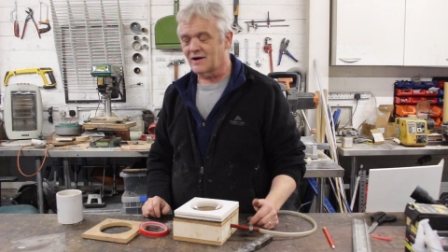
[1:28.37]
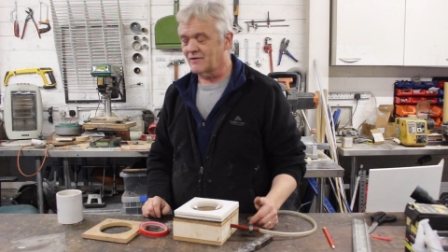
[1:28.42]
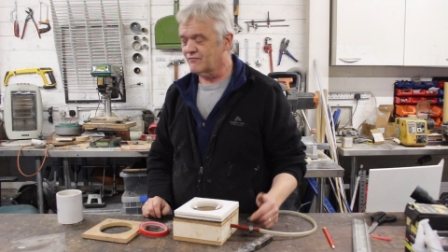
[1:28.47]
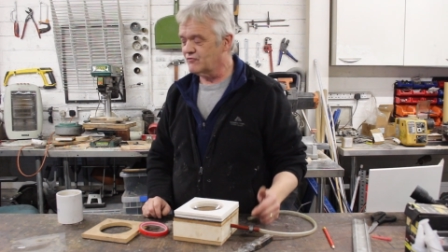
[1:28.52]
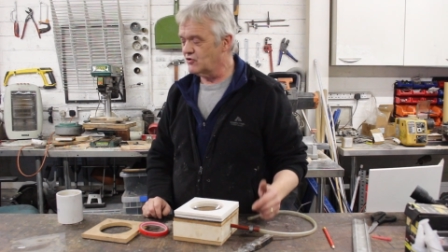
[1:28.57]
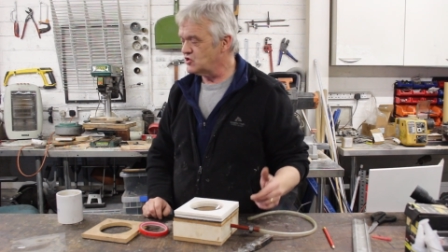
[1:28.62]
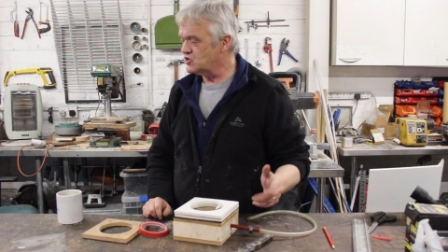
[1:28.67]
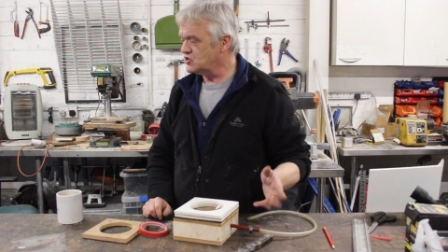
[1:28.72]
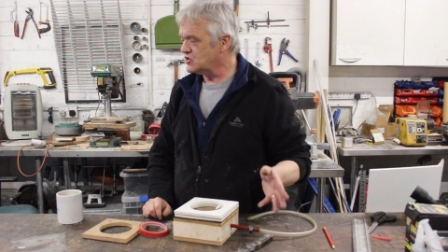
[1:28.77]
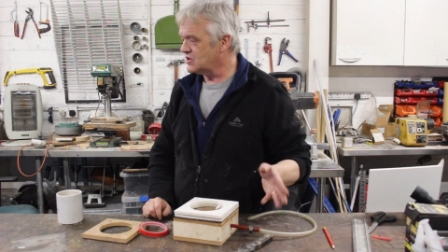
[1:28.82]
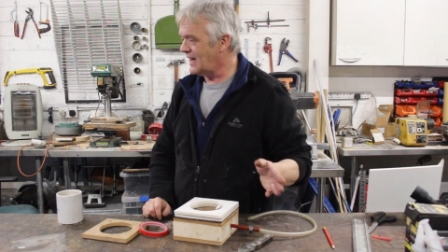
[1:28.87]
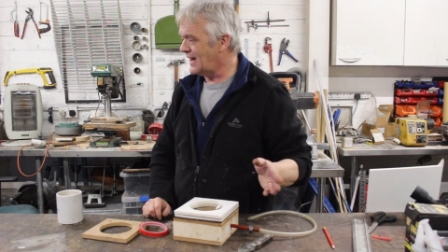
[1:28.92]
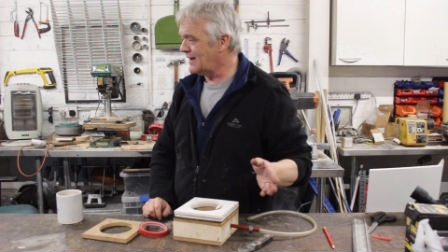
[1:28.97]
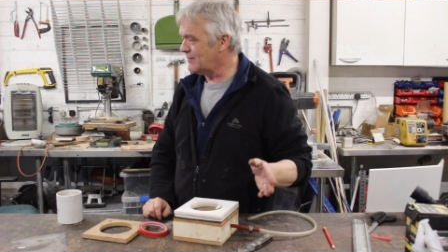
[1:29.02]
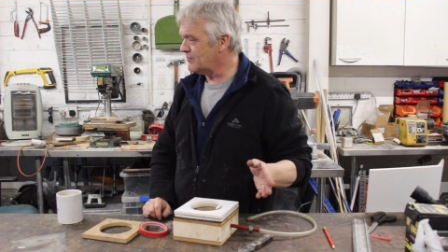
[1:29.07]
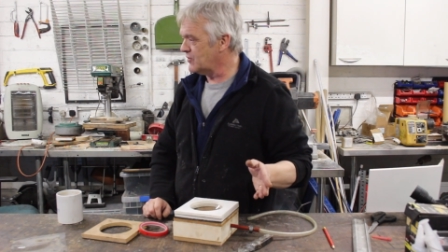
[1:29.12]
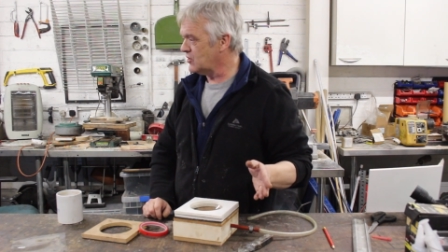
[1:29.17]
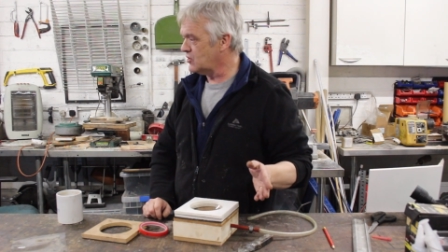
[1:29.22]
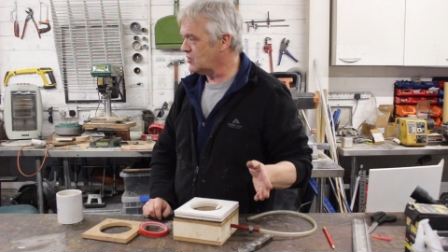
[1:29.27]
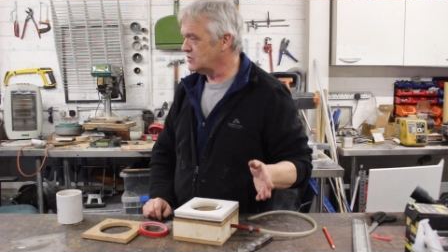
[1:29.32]
Now I've rushed
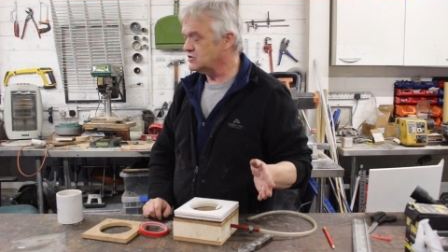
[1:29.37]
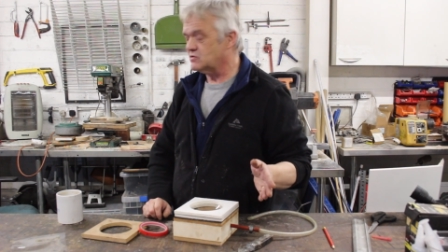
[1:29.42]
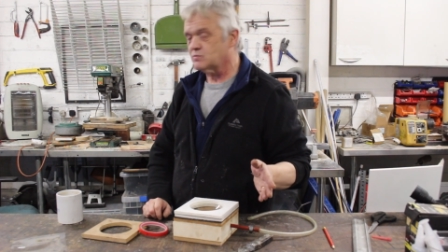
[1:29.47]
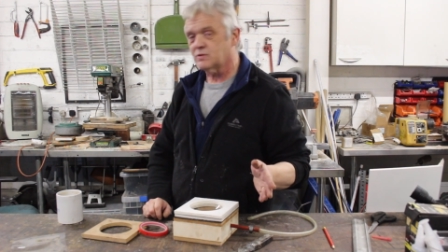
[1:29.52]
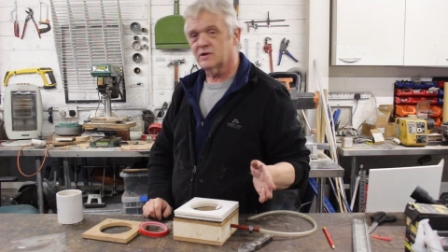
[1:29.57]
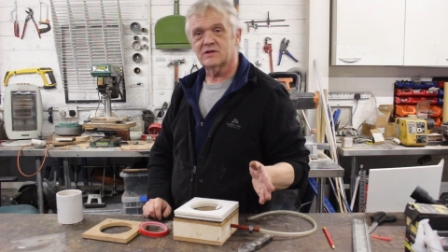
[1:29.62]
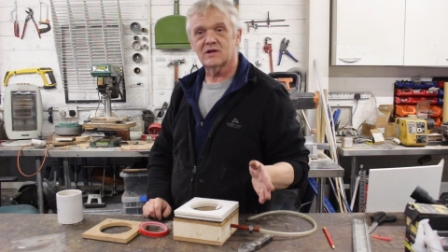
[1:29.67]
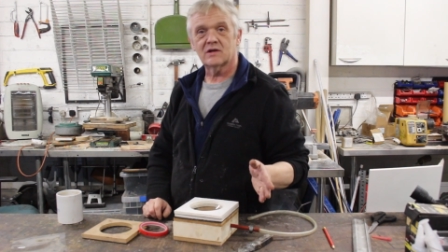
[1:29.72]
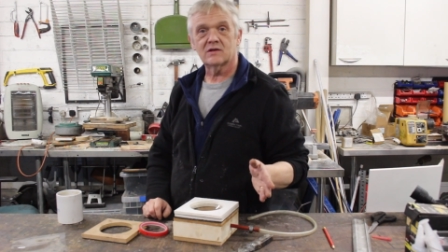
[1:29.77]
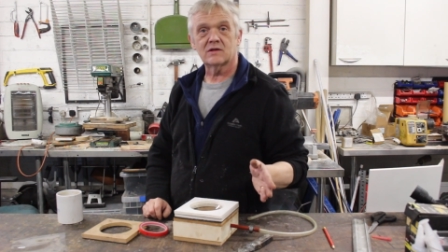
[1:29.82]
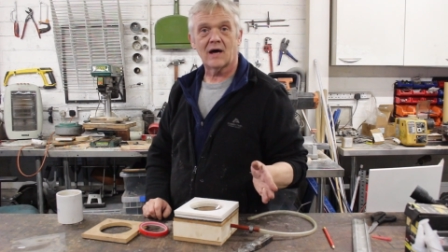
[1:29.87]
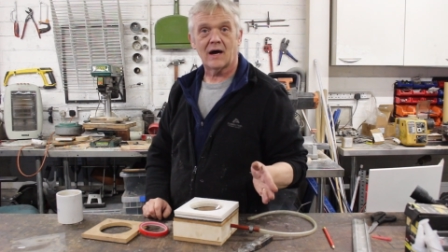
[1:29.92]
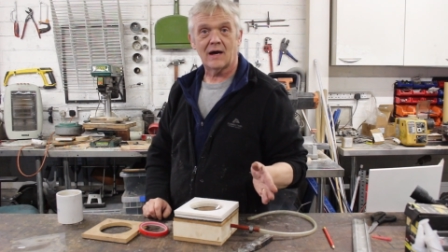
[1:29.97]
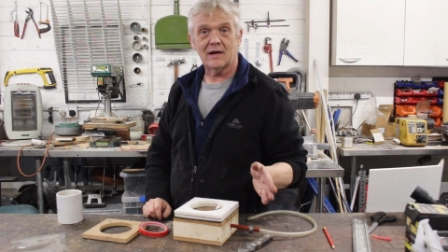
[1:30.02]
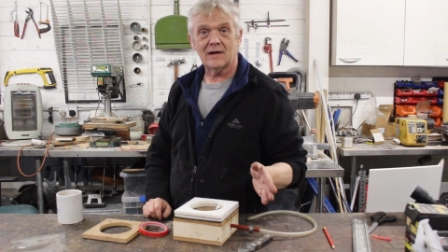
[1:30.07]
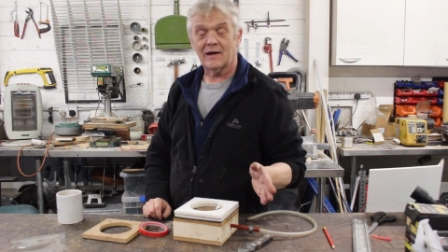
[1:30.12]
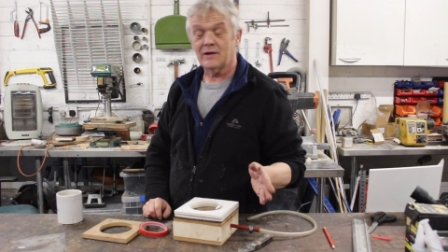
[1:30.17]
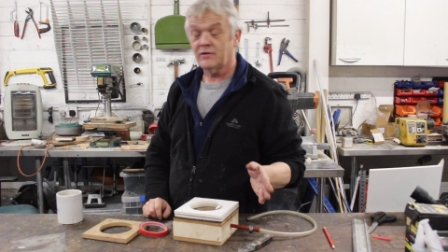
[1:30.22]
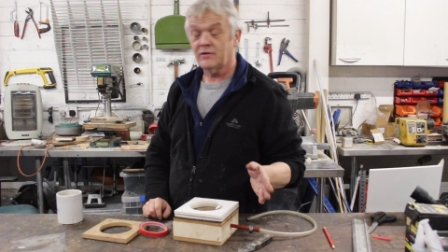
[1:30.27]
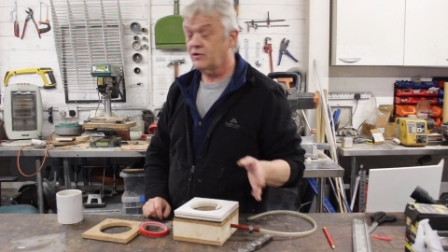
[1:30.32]
that because we did
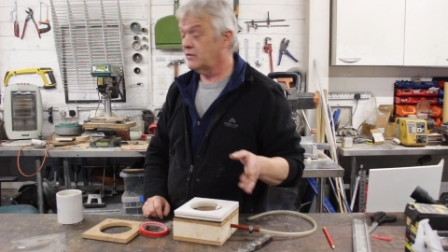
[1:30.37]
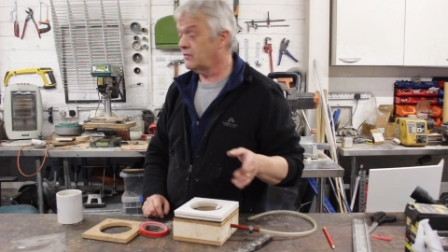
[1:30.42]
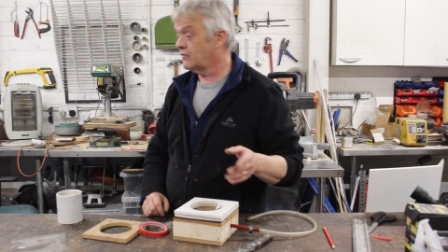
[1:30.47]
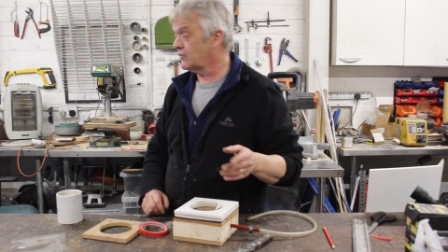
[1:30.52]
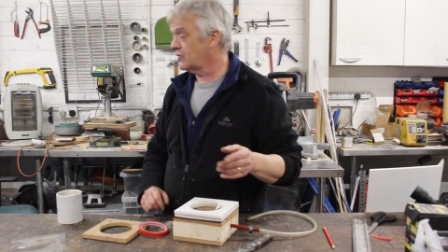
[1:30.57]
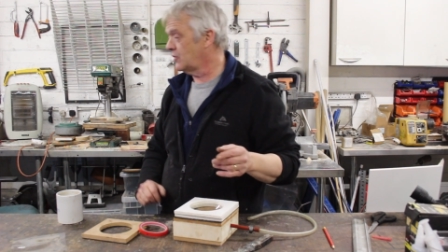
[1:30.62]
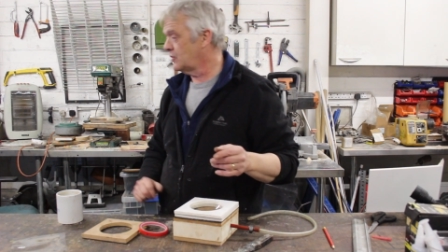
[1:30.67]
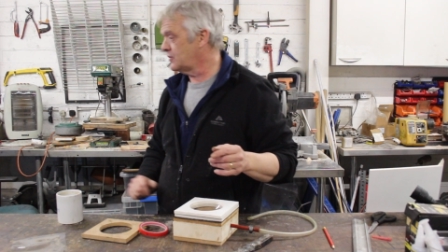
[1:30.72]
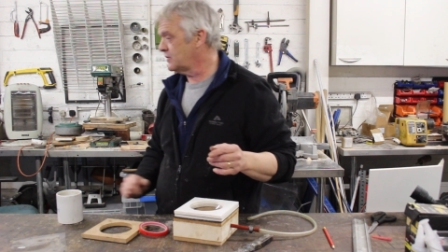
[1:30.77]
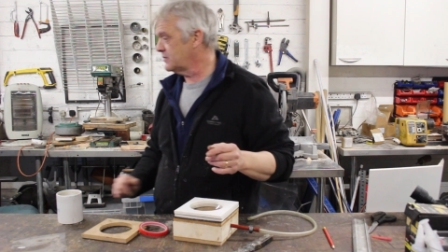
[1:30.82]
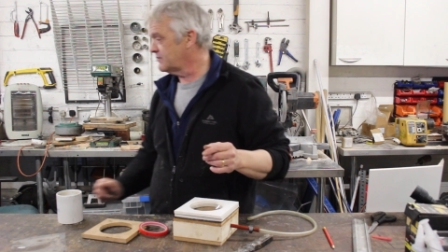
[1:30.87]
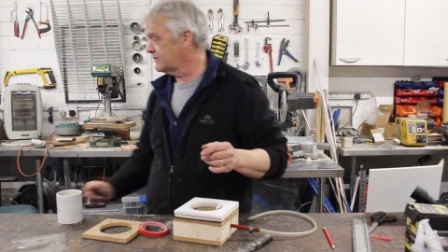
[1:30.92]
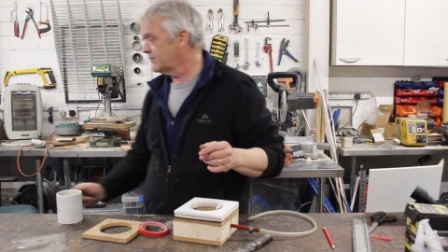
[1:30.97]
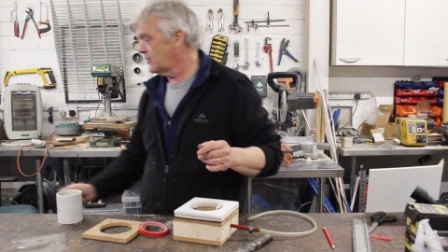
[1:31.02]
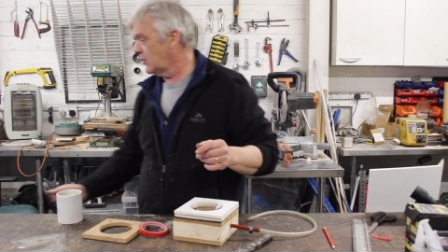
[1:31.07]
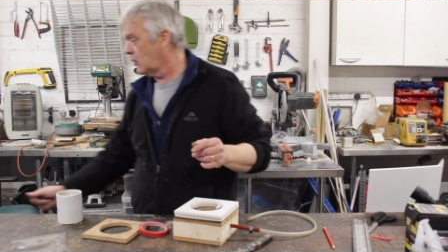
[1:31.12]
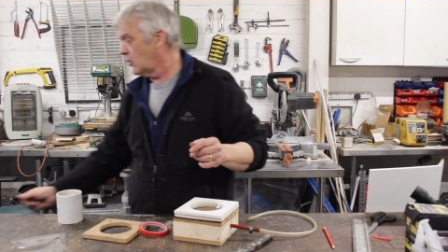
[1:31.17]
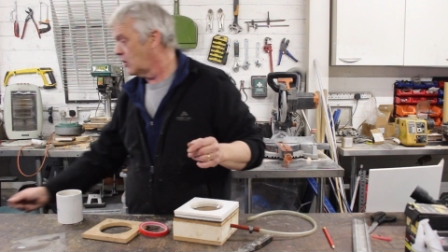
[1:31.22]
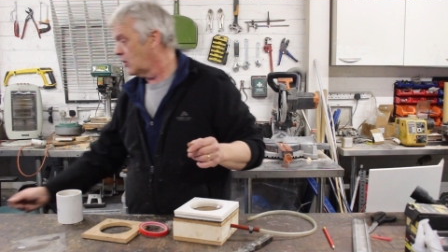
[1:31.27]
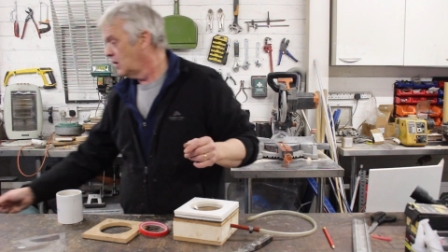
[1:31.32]
that in
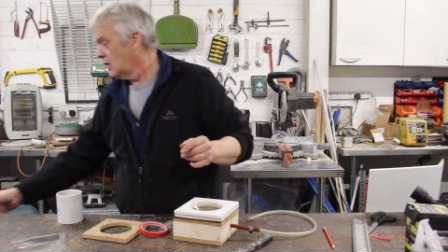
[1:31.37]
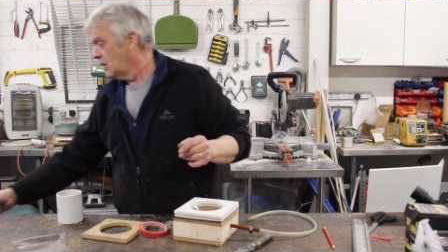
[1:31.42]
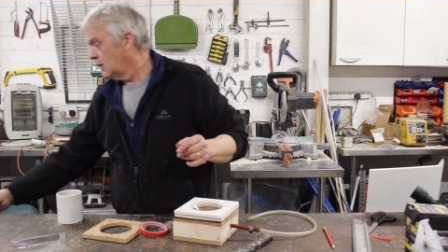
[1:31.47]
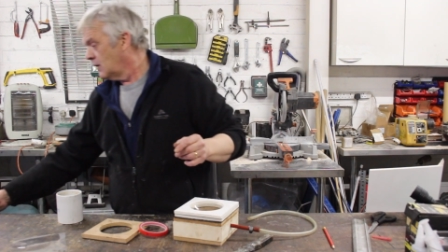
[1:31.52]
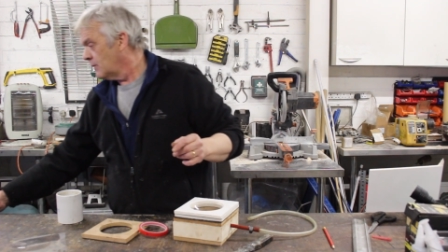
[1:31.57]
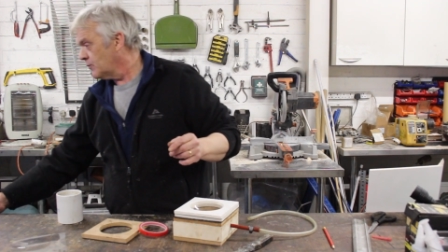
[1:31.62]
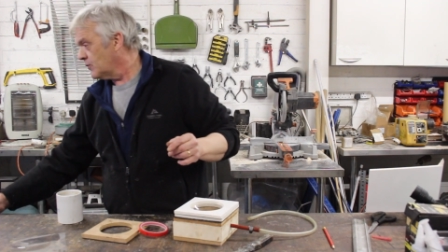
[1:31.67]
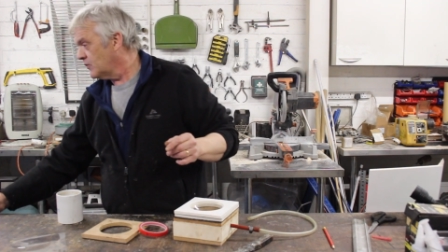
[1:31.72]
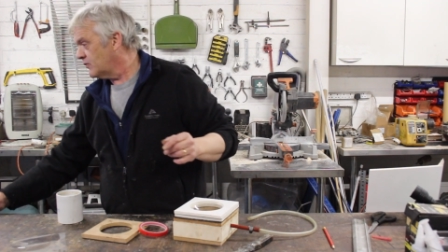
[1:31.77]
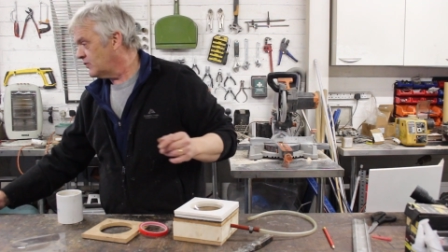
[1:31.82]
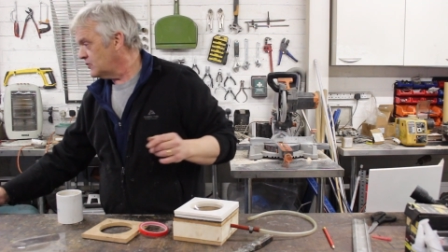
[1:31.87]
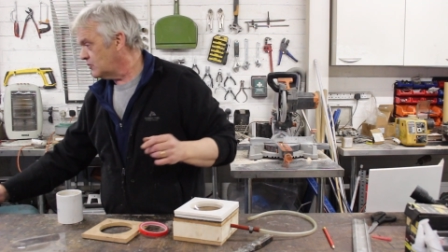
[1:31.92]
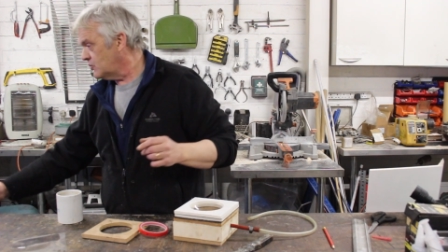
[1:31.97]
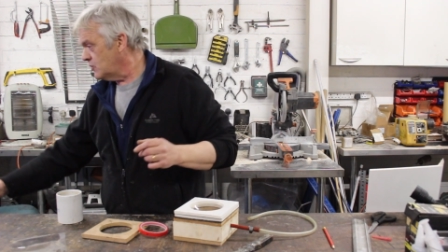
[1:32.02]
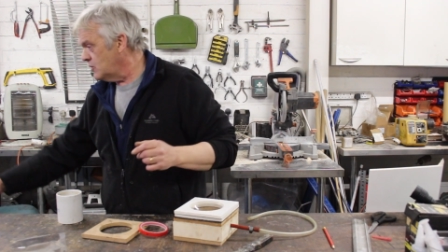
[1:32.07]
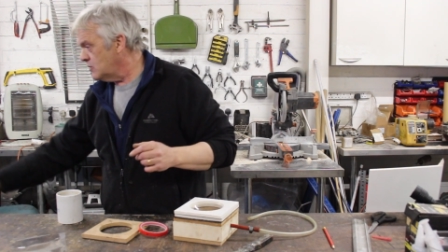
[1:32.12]
1834. But if we